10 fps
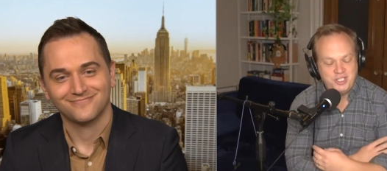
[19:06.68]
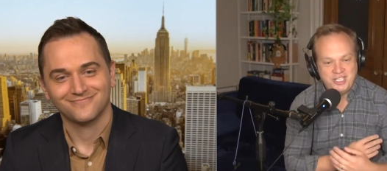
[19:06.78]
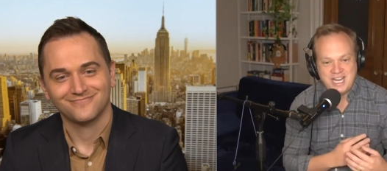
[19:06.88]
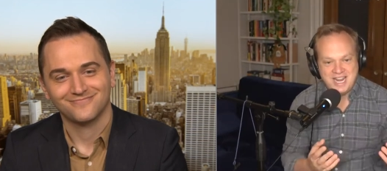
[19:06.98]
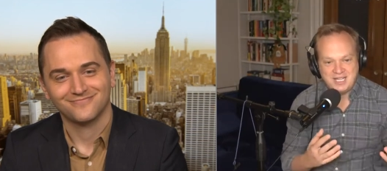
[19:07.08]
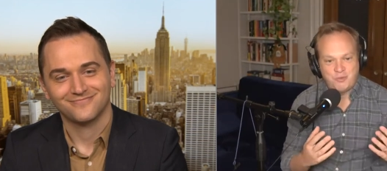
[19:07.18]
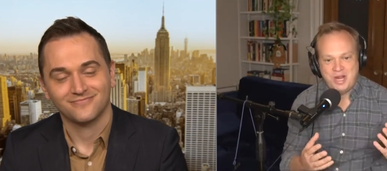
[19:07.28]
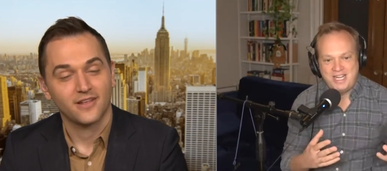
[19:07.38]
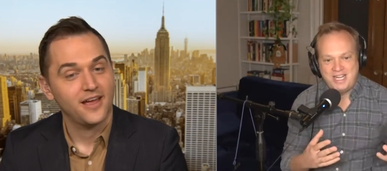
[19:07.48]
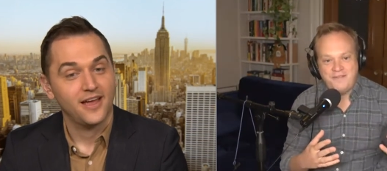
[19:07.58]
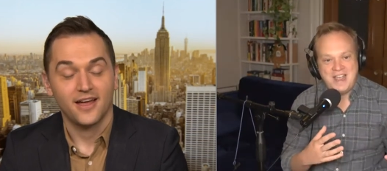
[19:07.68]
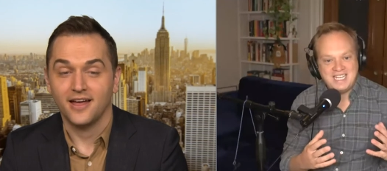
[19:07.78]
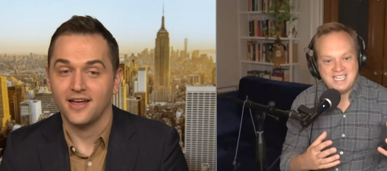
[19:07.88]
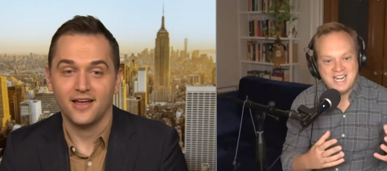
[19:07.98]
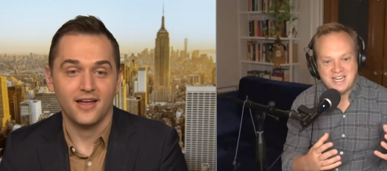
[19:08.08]
Speaker 1: just it's it's a
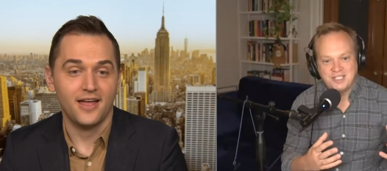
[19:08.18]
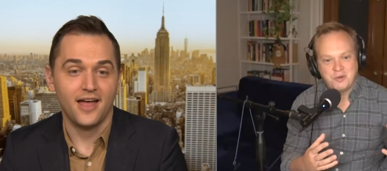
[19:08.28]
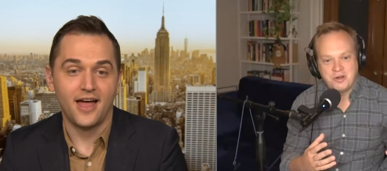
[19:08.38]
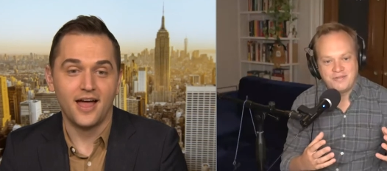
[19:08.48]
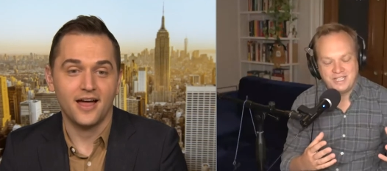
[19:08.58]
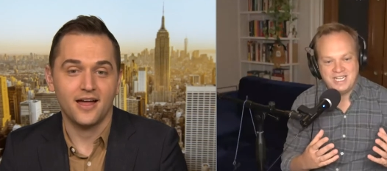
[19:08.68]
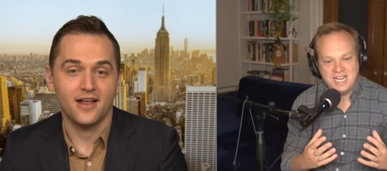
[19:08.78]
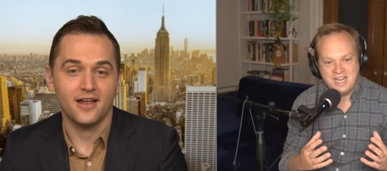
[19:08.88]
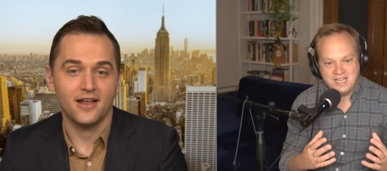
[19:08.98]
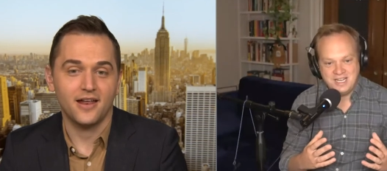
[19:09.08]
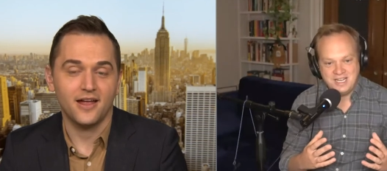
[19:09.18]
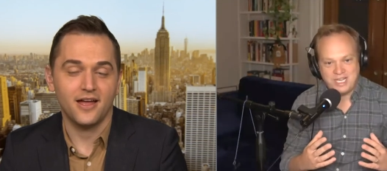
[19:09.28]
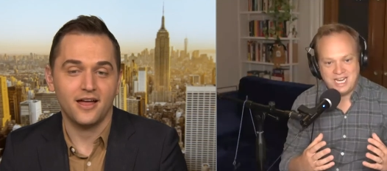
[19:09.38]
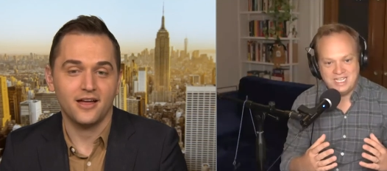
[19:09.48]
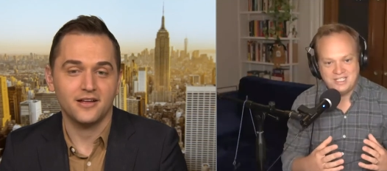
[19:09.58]
fascinating sort of eh, you know
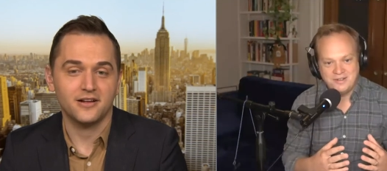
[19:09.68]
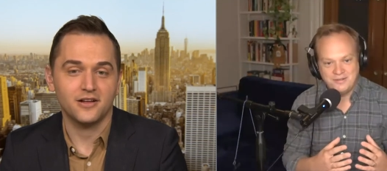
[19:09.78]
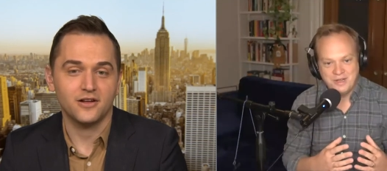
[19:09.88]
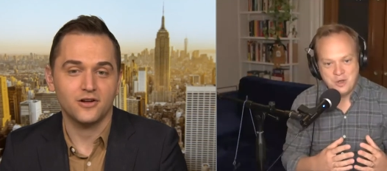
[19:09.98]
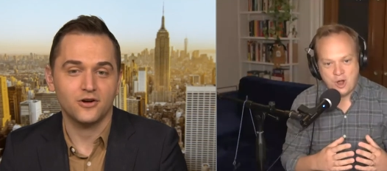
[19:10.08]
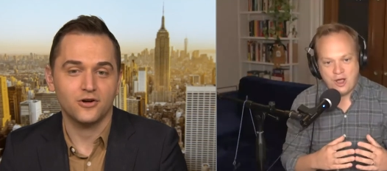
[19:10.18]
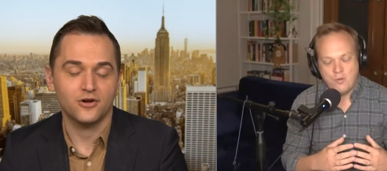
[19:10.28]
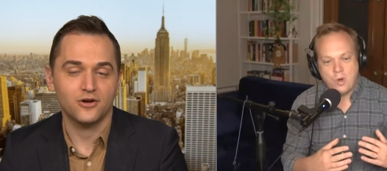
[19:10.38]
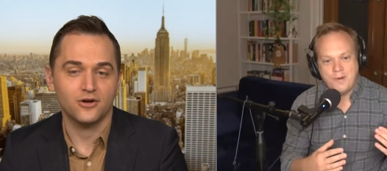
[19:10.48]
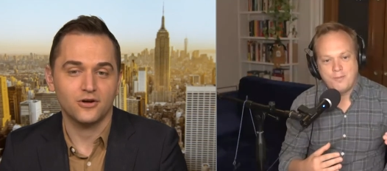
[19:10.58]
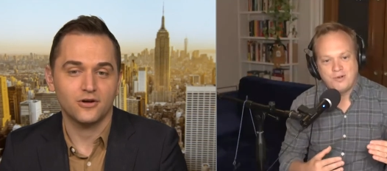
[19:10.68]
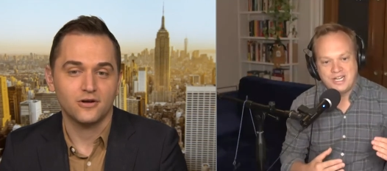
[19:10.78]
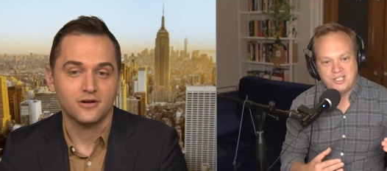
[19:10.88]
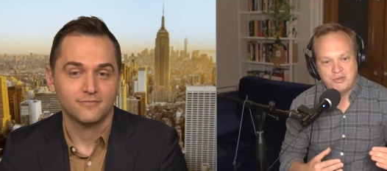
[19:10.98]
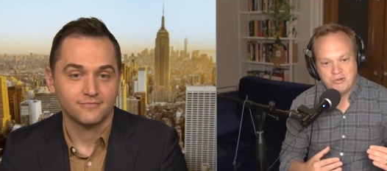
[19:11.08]
case of of what breaks
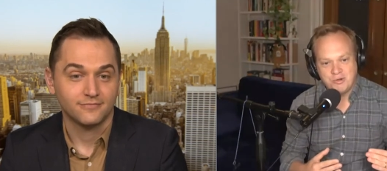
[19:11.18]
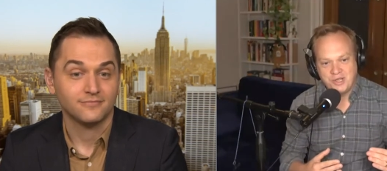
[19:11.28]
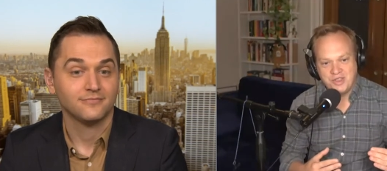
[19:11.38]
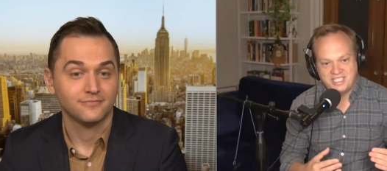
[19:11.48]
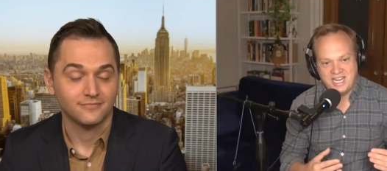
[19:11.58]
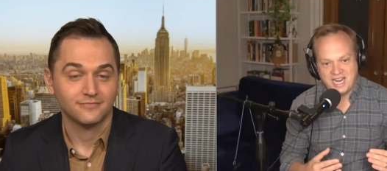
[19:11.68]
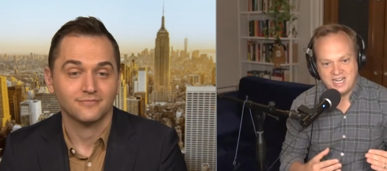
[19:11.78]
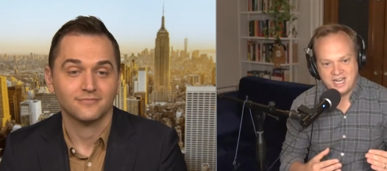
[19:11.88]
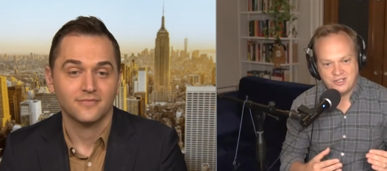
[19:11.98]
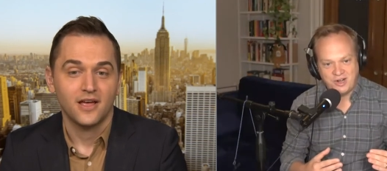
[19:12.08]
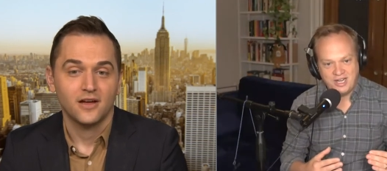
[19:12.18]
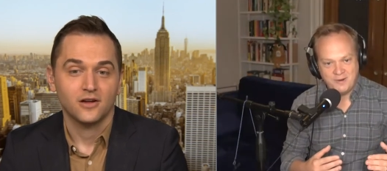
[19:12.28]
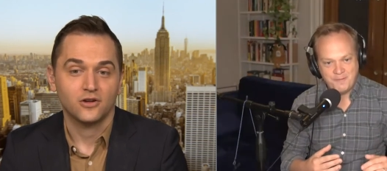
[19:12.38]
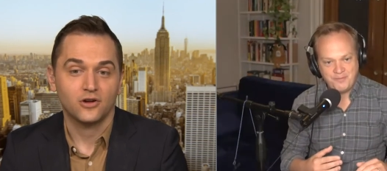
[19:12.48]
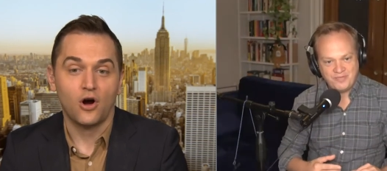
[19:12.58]
through in this day and age, right?
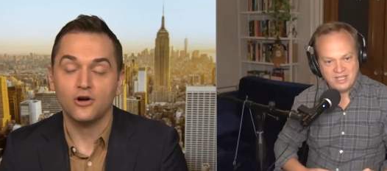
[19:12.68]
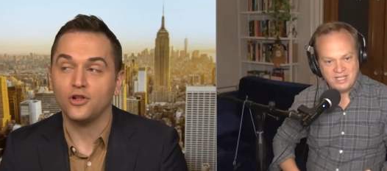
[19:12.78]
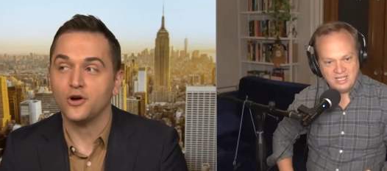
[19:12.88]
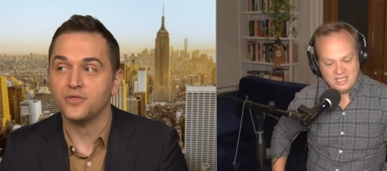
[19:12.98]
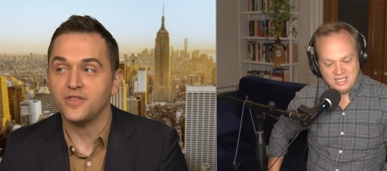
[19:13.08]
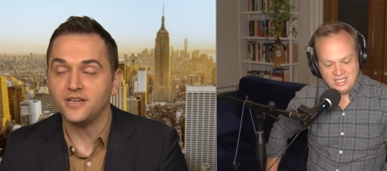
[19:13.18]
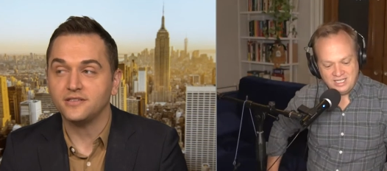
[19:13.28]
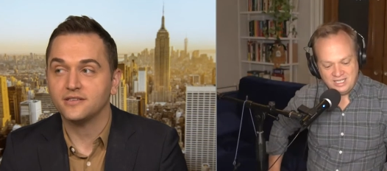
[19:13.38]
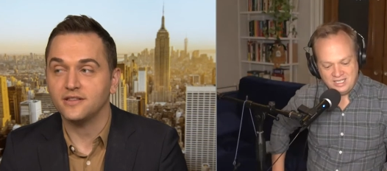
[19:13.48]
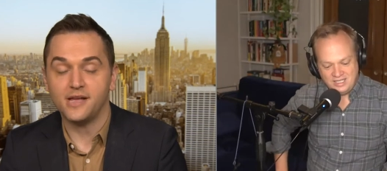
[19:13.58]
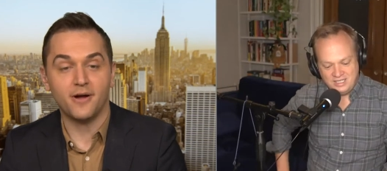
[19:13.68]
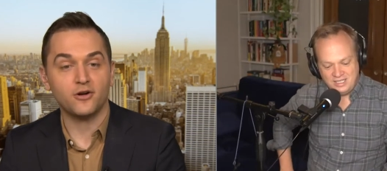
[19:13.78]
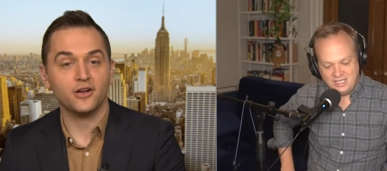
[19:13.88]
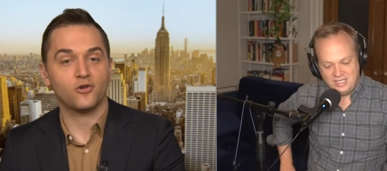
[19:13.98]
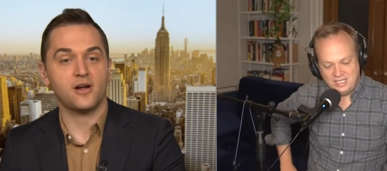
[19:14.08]
Speaker 2: Carlo, this the
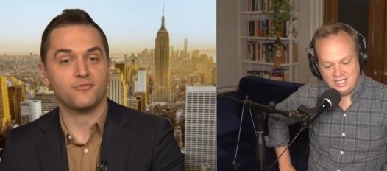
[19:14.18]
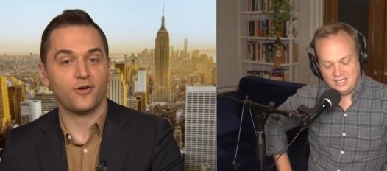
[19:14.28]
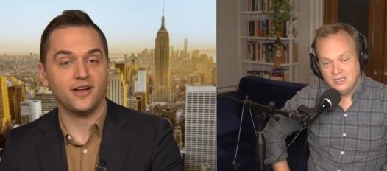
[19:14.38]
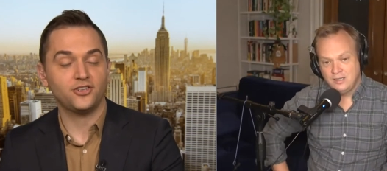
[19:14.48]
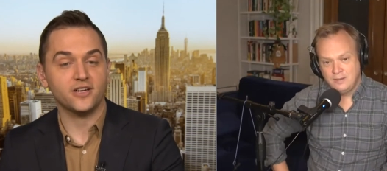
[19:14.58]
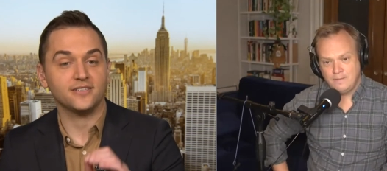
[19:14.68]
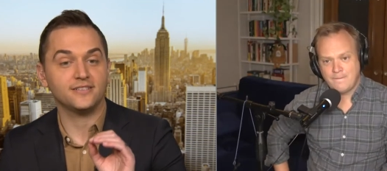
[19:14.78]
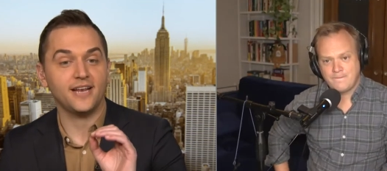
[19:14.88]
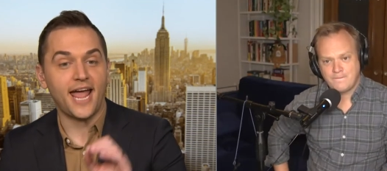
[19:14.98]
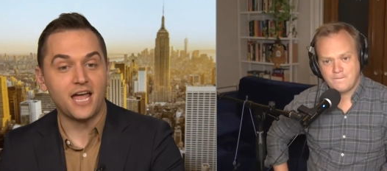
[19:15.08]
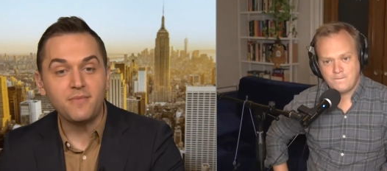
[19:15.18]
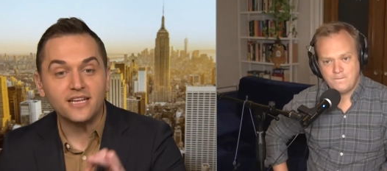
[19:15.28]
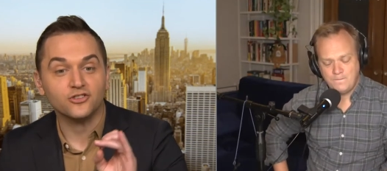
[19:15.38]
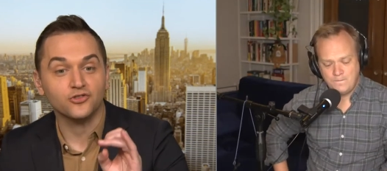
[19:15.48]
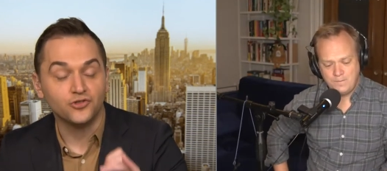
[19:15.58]
American Crime franchise is an
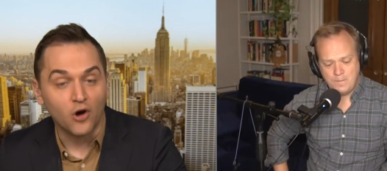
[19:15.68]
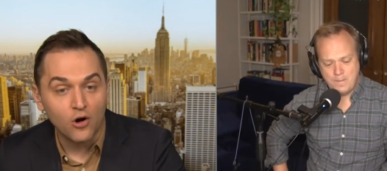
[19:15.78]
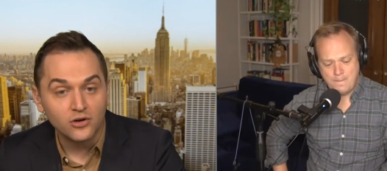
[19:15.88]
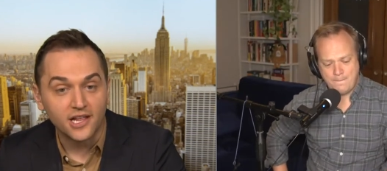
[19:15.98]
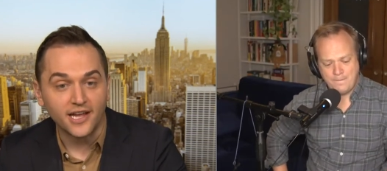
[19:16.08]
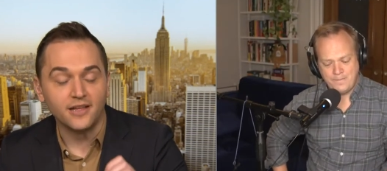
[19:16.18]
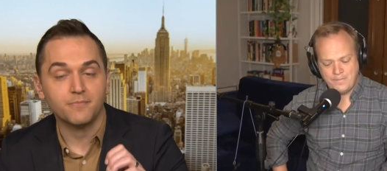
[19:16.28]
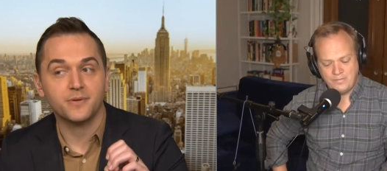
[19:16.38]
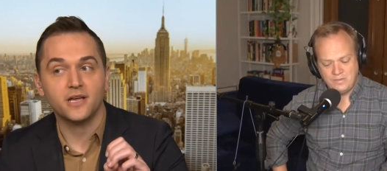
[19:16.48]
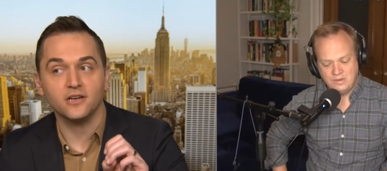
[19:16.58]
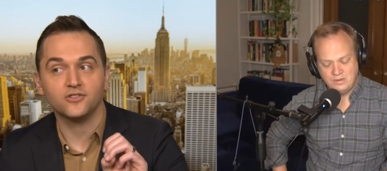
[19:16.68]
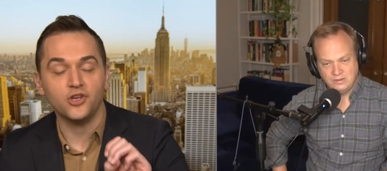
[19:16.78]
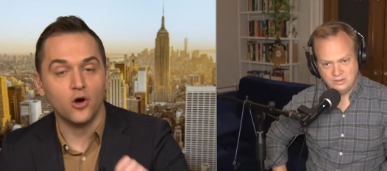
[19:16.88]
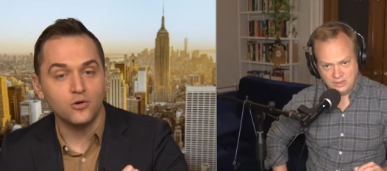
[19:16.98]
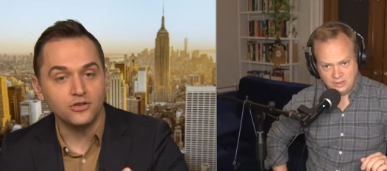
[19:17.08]
Emmys darling because the
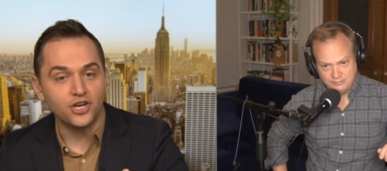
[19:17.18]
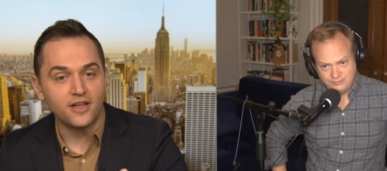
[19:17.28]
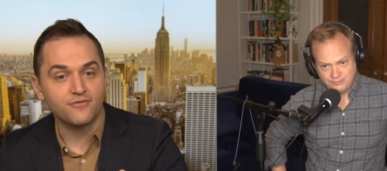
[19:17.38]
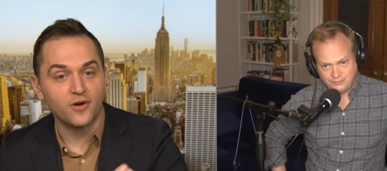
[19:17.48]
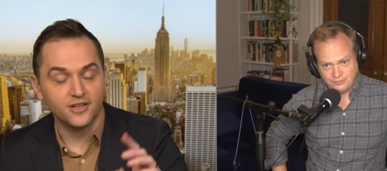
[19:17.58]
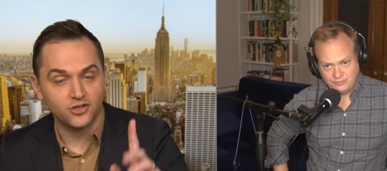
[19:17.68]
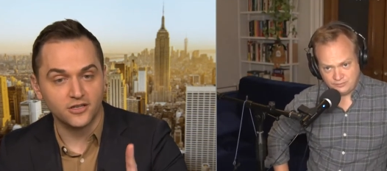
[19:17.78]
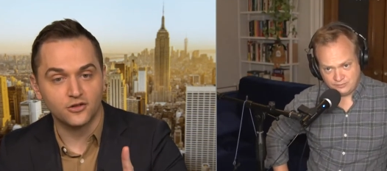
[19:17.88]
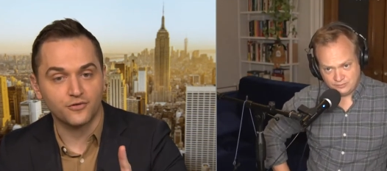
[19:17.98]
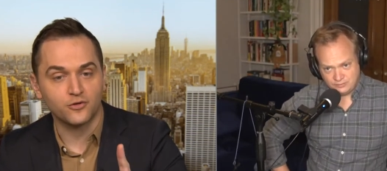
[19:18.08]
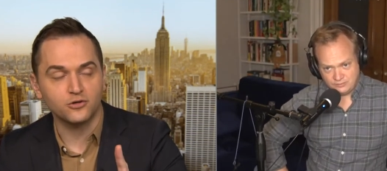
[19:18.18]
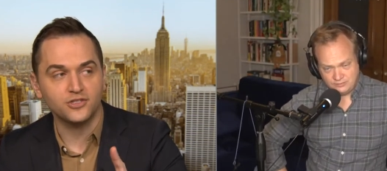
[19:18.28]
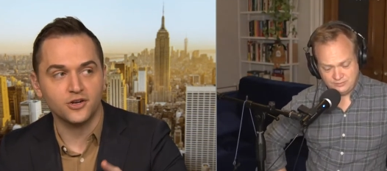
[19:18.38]
OJ franchise, the first